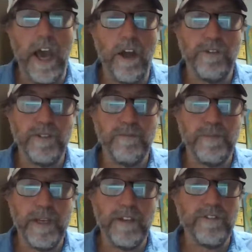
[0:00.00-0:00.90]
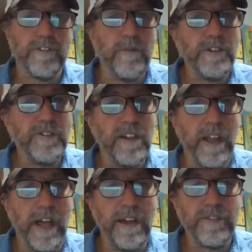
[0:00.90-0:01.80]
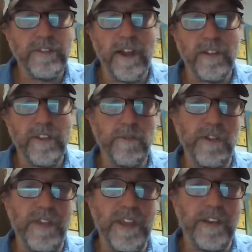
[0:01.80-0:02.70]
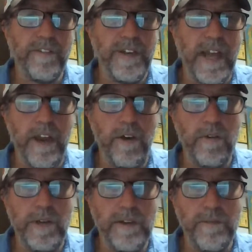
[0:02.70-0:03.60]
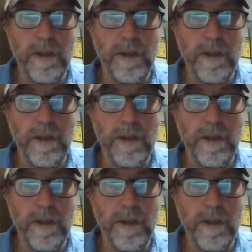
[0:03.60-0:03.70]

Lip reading: cows, and pigs. Most of the livestock that we think of now in